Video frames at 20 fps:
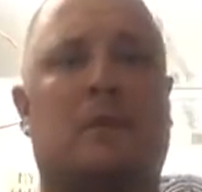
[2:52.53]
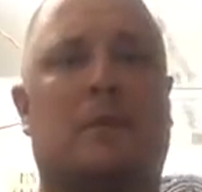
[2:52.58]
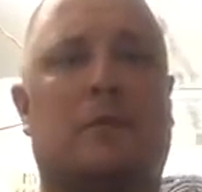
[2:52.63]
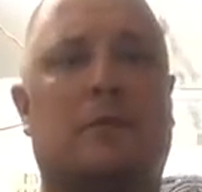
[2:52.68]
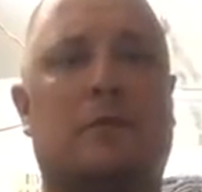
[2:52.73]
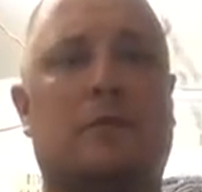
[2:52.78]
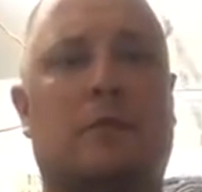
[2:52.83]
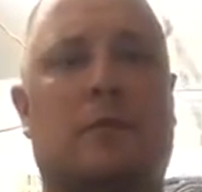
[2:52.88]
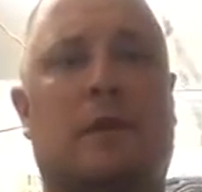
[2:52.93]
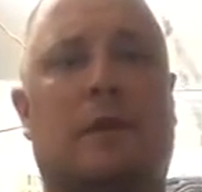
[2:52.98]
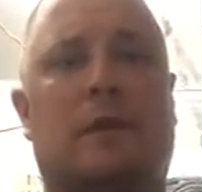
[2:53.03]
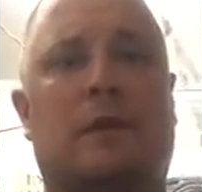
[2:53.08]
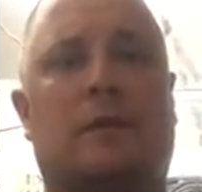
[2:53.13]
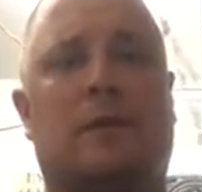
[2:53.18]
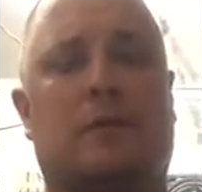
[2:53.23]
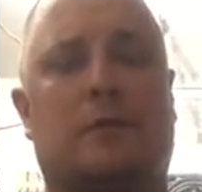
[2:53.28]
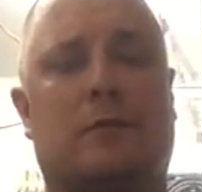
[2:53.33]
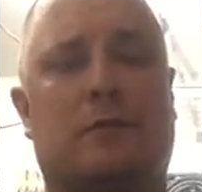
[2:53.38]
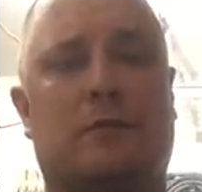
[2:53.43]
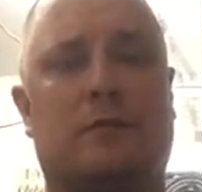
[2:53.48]
This
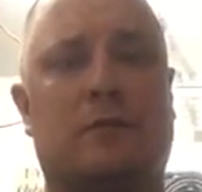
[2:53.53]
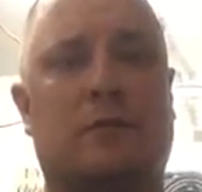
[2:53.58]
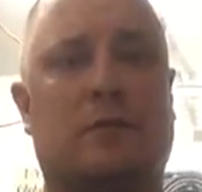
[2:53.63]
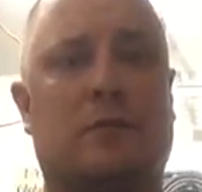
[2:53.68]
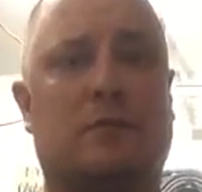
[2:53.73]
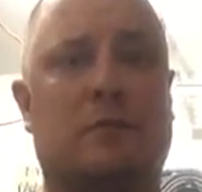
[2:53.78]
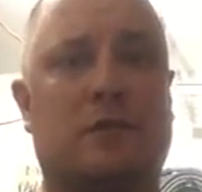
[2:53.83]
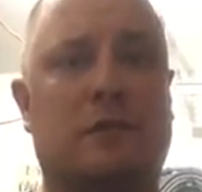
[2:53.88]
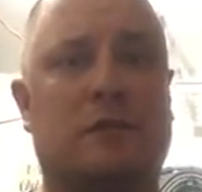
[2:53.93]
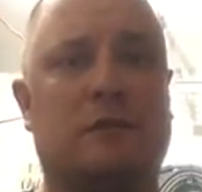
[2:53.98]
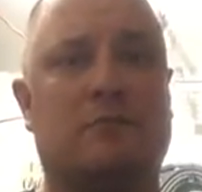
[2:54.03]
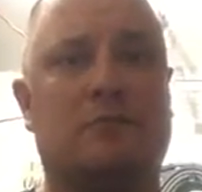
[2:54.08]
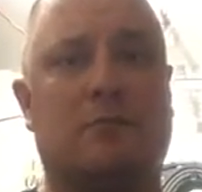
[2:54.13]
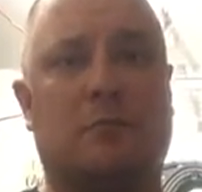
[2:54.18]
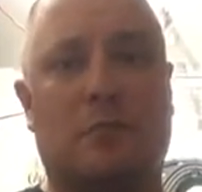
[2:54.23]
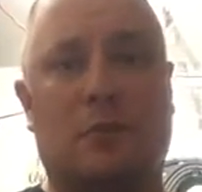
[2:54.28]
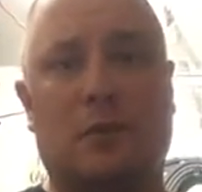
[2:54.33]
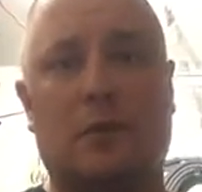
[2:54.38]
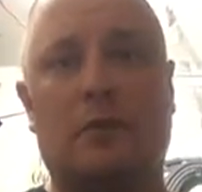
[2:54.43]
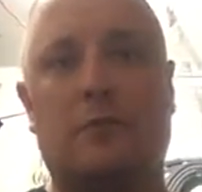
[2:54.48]
way you can be
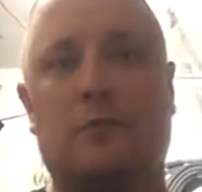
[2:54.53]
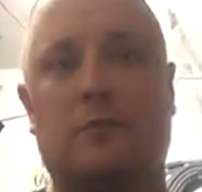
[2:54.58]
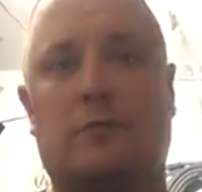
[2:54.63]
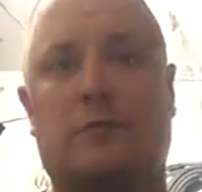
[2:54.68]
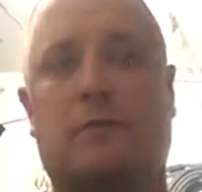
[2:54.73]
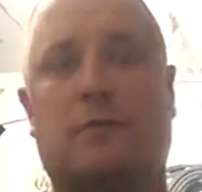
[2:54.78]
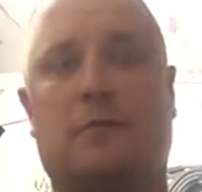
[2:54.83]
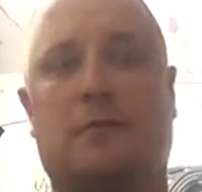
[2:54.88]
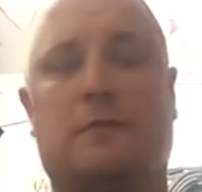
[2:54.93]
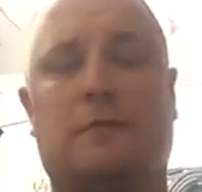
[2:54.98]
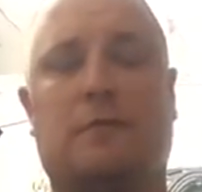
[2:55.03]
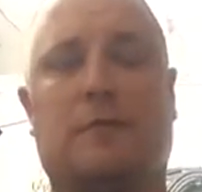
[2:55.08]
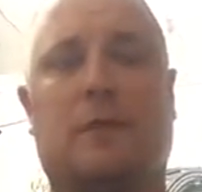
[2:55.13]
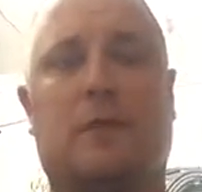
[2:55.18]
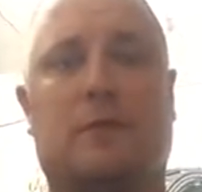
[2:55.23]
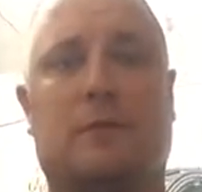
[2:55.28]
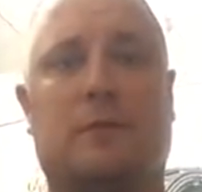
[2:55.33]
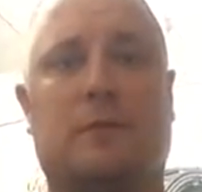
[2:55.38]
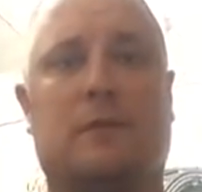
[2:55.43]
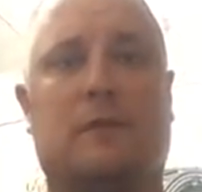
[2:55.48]
pretty sure that the
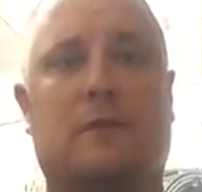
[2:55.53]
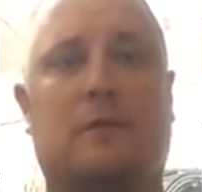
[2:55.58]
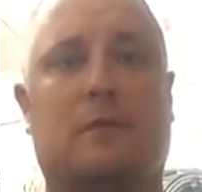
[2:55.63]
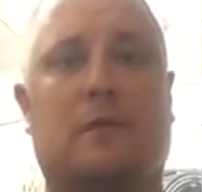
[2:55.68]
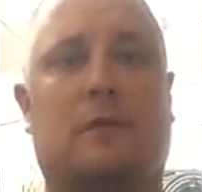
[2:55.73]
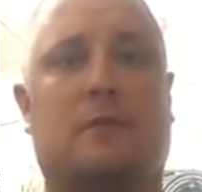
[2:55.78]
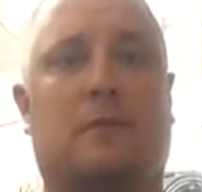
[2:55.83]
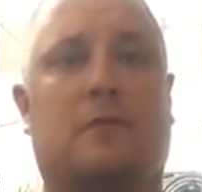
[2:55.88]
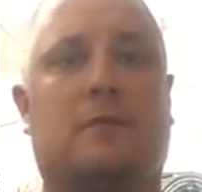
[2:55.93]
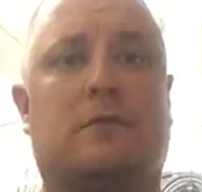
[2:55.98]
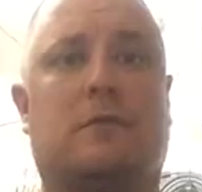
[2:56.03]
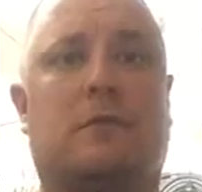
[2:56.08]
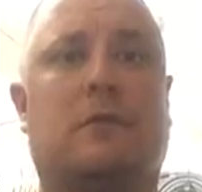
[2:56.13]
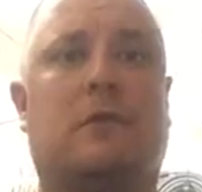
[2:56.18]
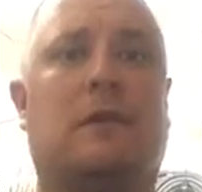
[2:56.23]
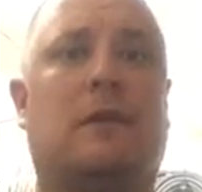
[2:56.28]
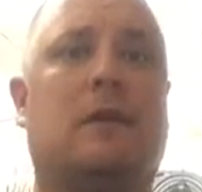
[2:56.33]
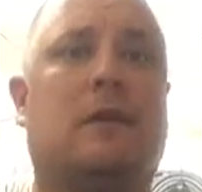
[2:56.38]
fire will be extinguished.